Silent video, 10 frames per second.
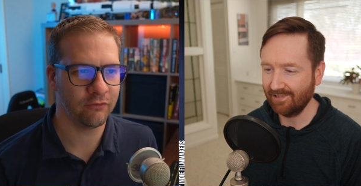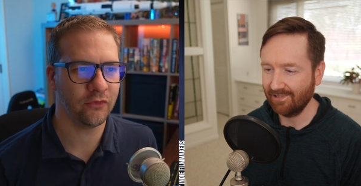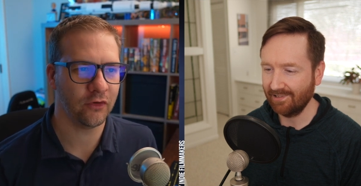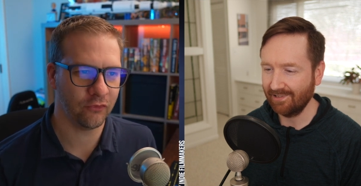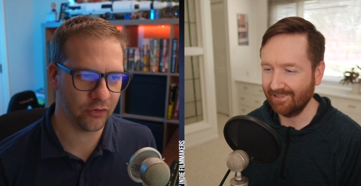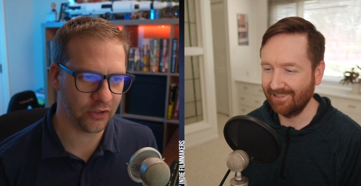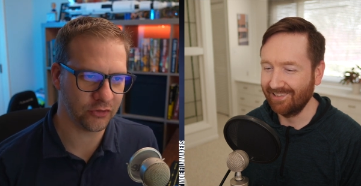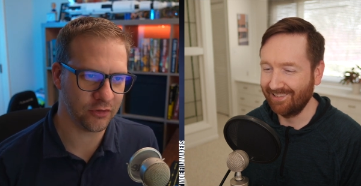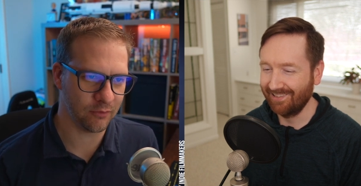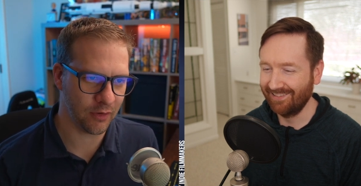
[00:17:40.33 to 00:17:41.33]
Speaker 1: fifty foot
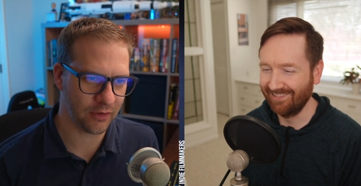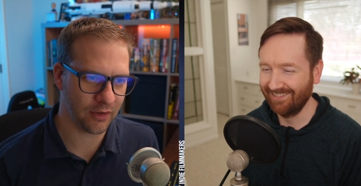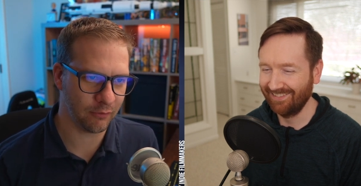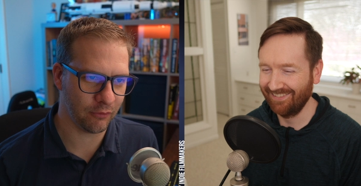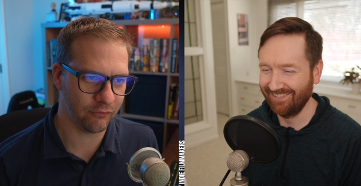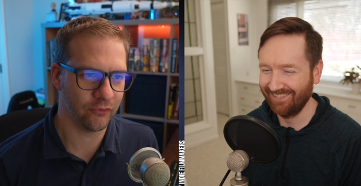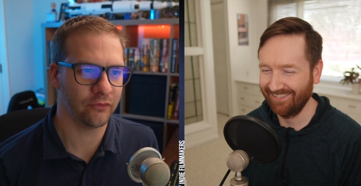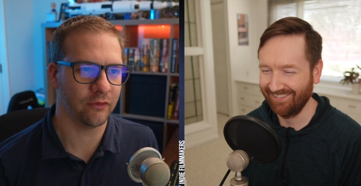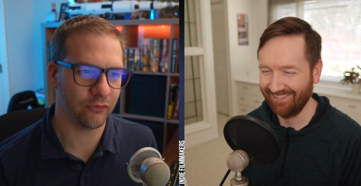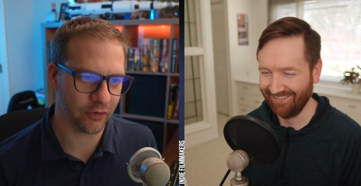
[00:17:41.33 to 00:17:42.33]
HDMI cable,
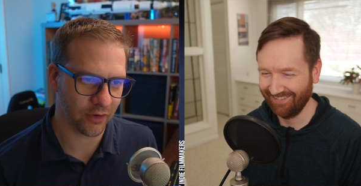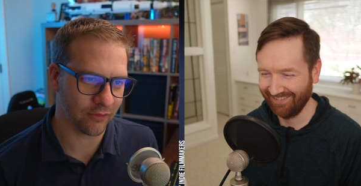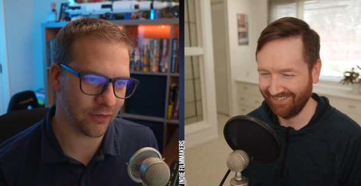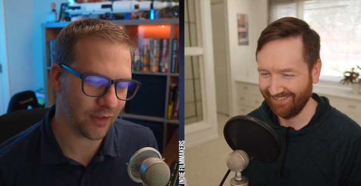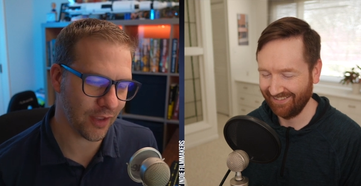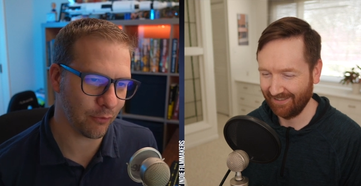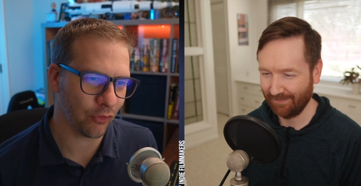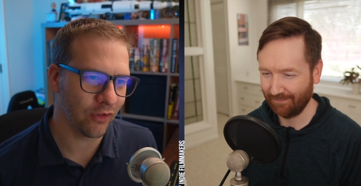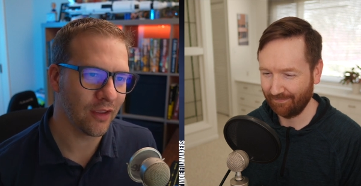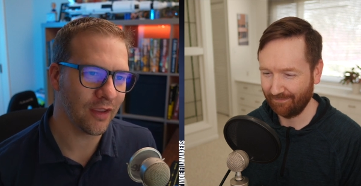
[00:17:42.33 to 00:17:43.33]
fifteen foot AC
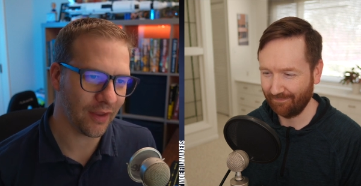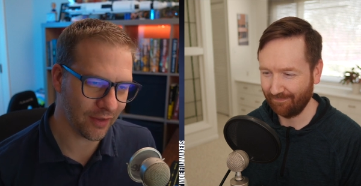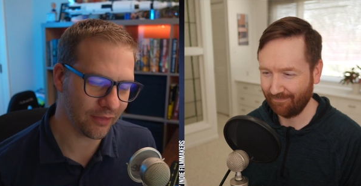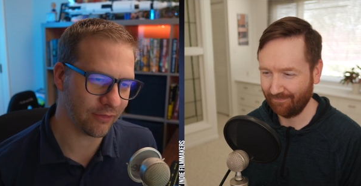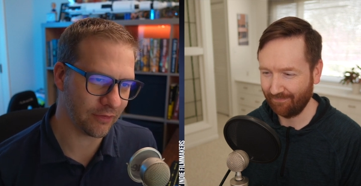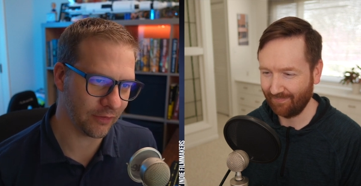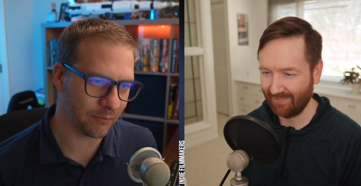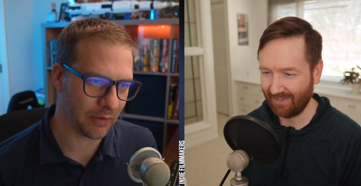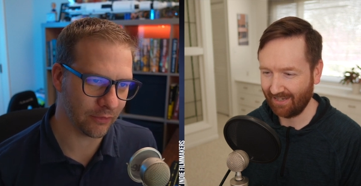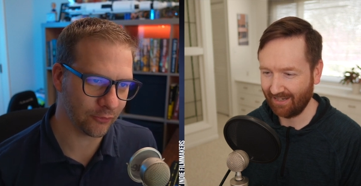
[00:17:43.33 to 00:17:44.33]
cable, and the ceiling
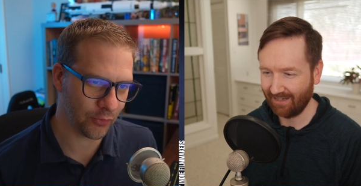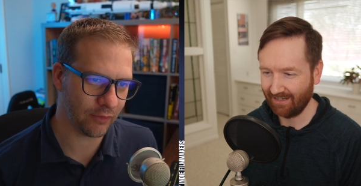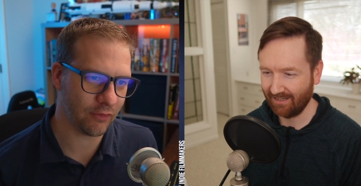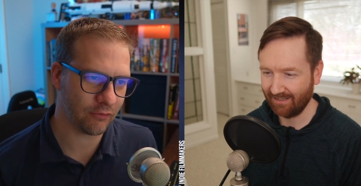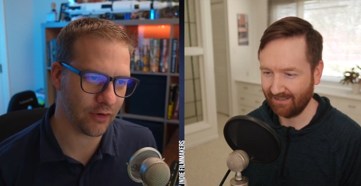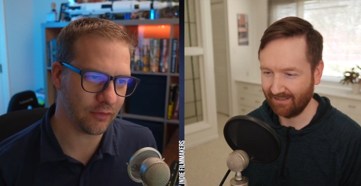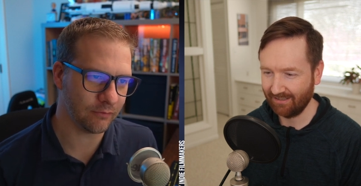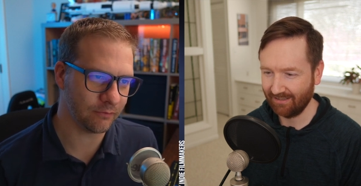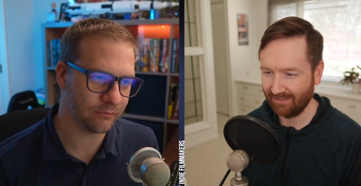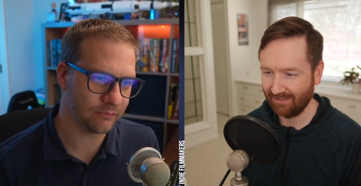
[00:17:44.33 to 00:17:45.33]
mount. Do I have that right?
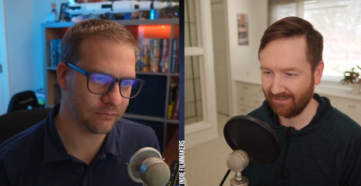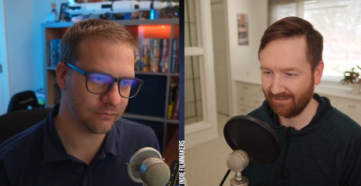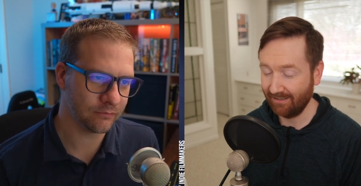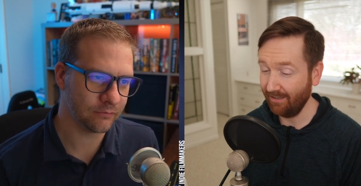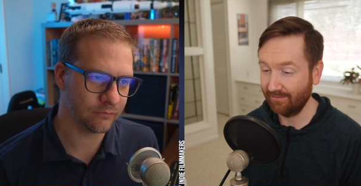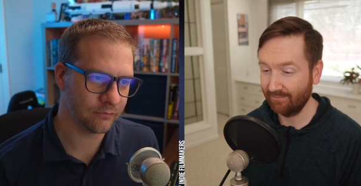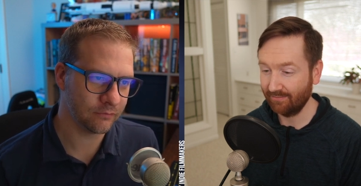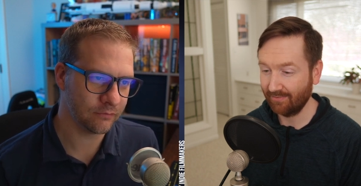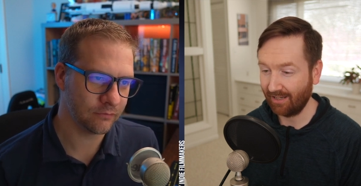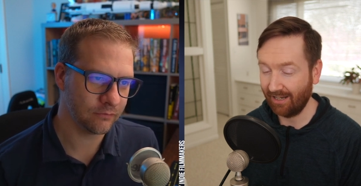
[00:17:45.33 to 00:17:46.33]
Speaker 2: Yeah,
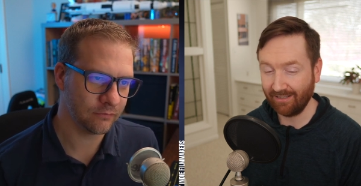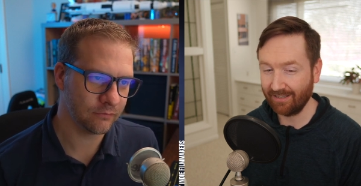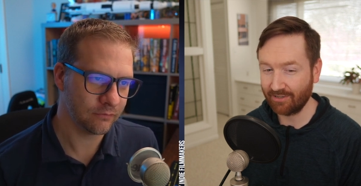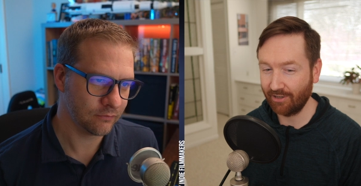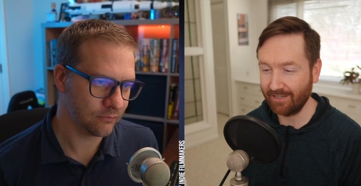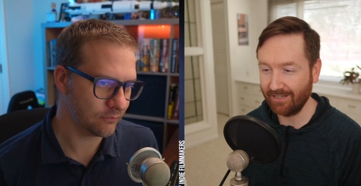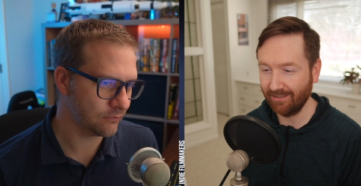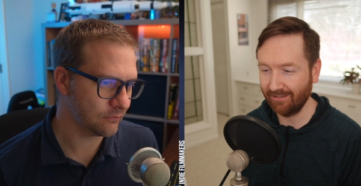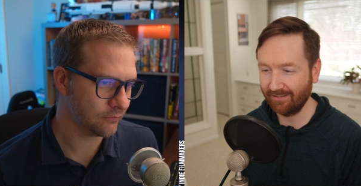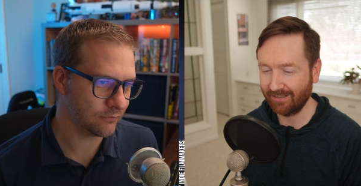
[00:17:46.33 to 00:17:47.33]
I think that's a great
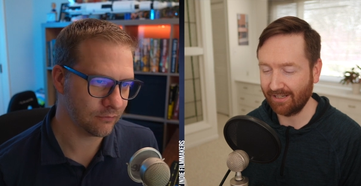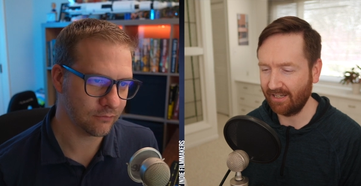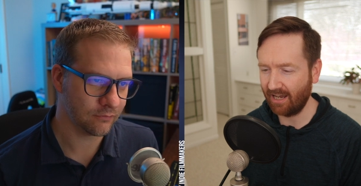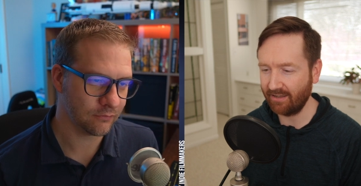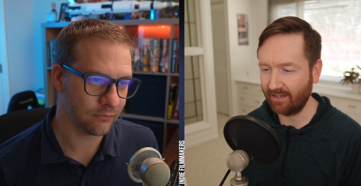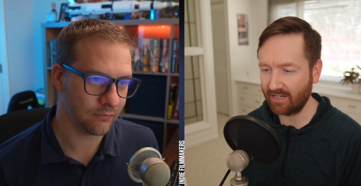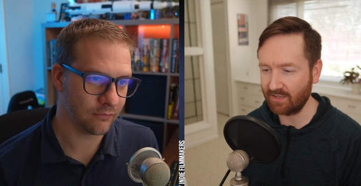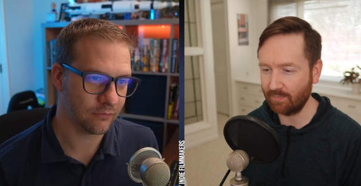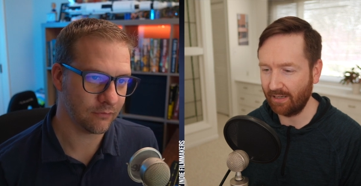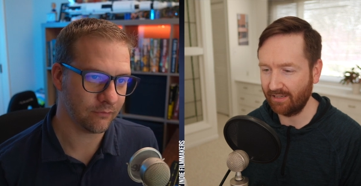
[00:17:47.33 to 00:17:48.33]
deal because I, I think I
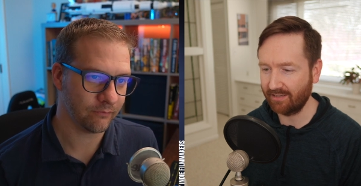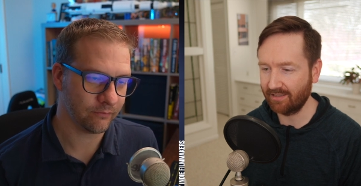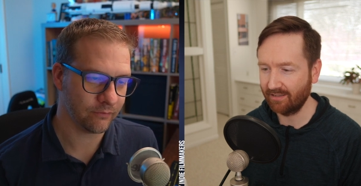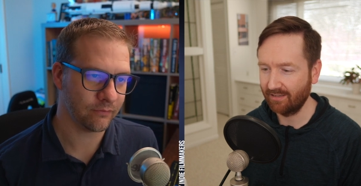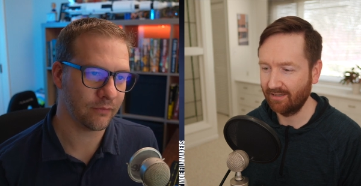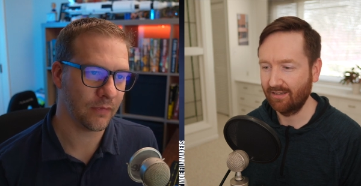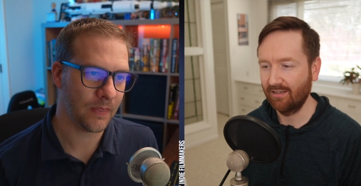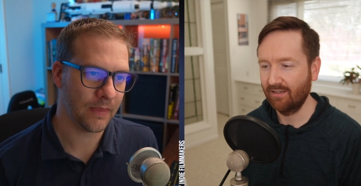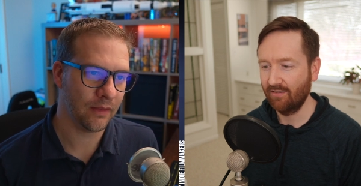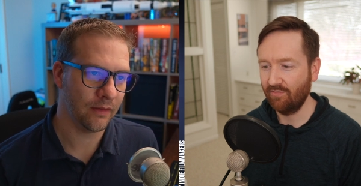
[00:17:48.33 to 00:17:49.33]
spent
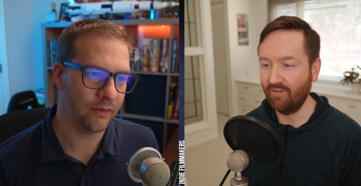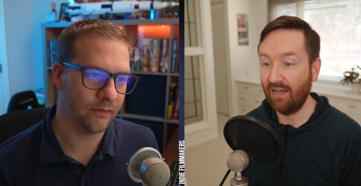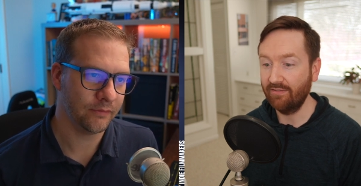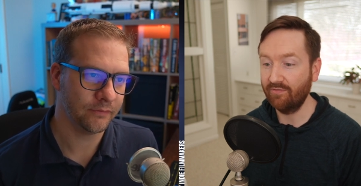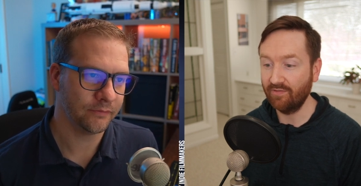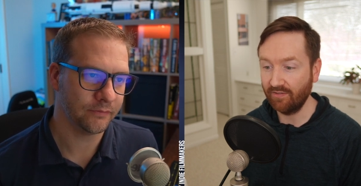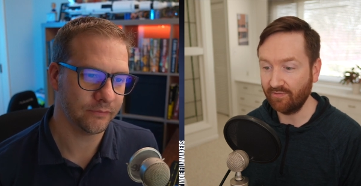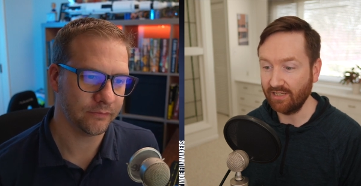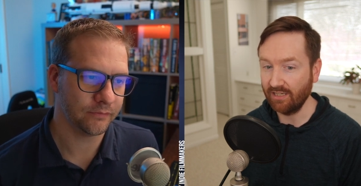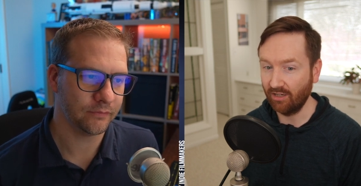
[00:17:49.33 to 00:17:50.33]

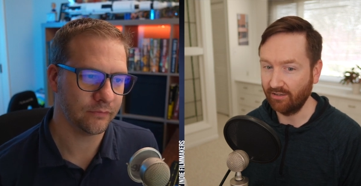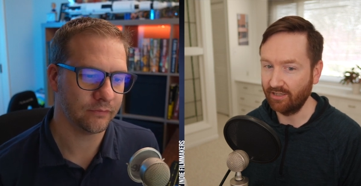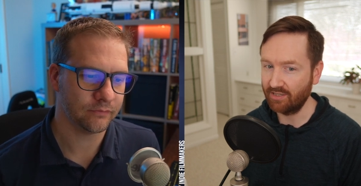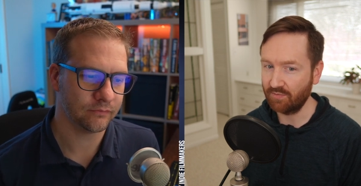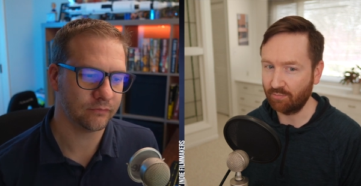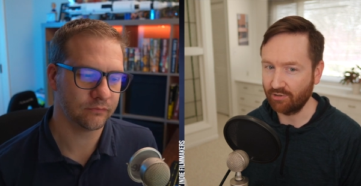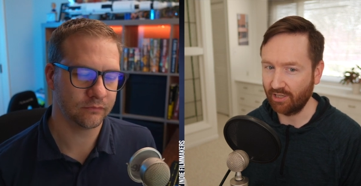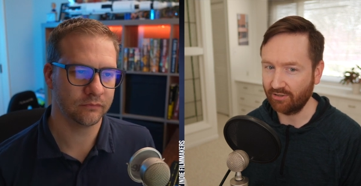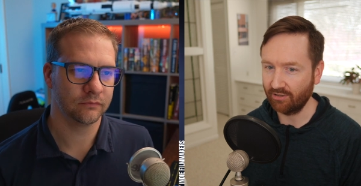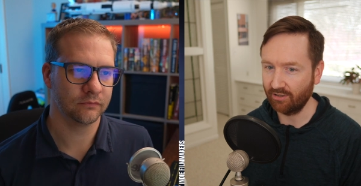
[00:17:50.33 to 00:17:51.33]
550 on this
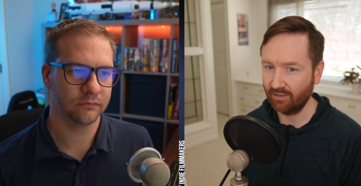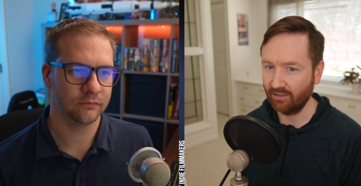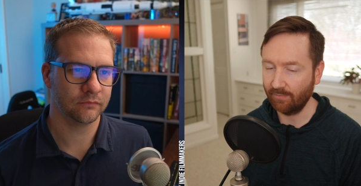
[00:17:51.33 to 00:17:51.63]
projector.